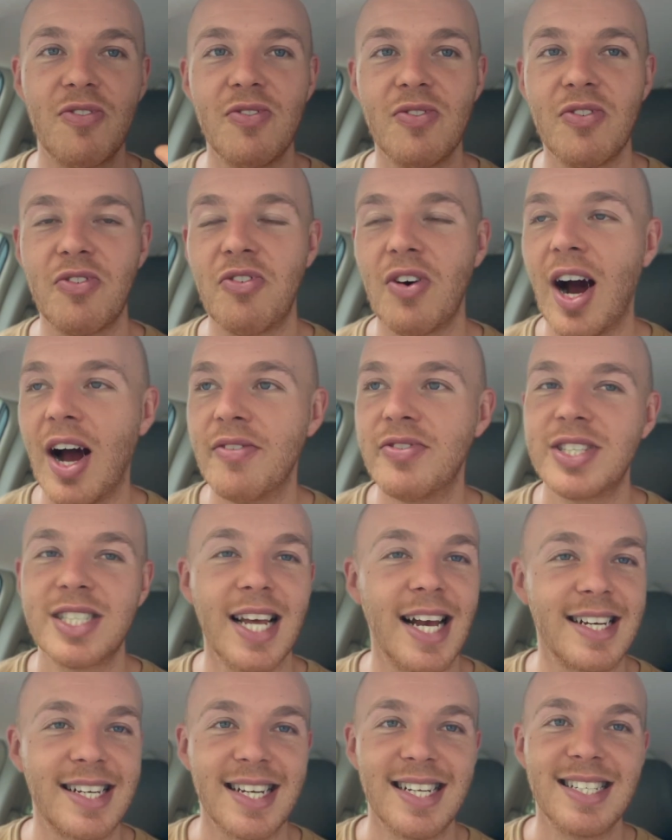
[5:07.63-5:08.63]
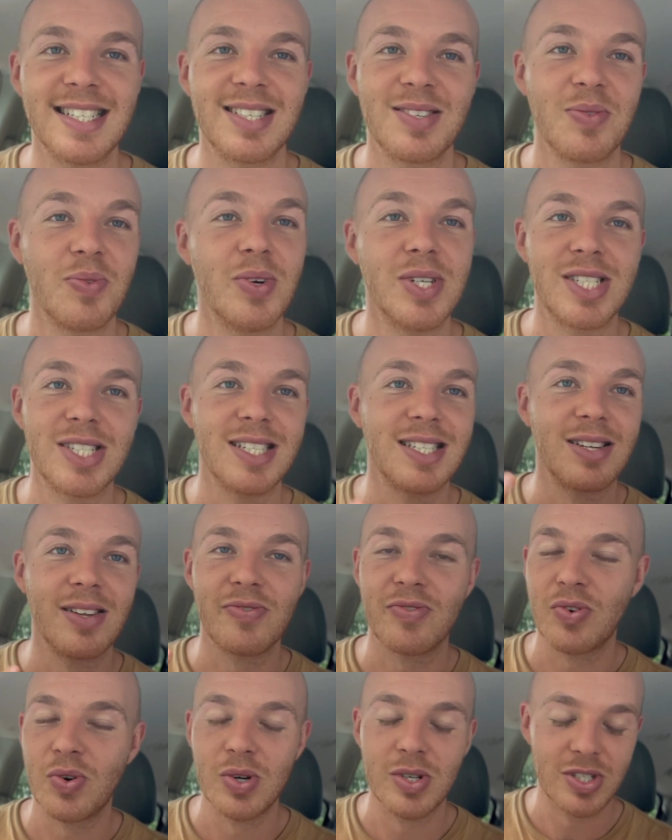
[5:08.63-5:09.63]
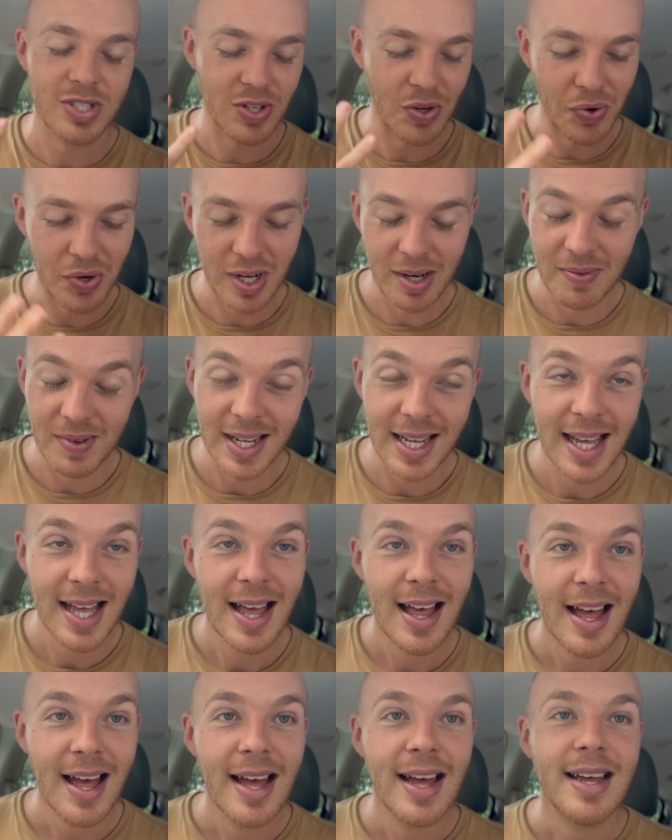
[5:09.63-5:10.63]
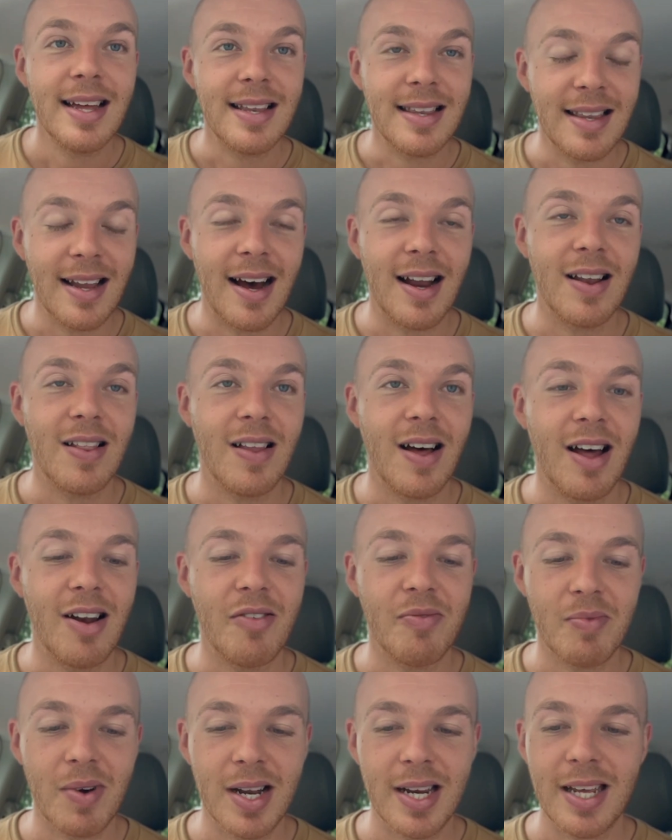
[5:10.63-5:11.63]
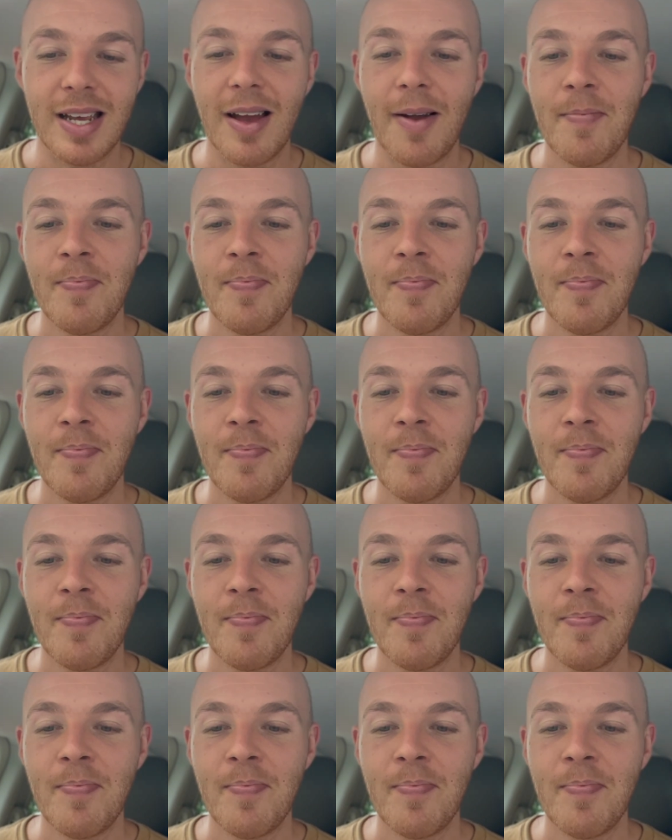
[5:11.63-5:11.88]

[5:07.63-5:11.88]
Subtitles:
5 seconds, which is of course going to be not a lot of money.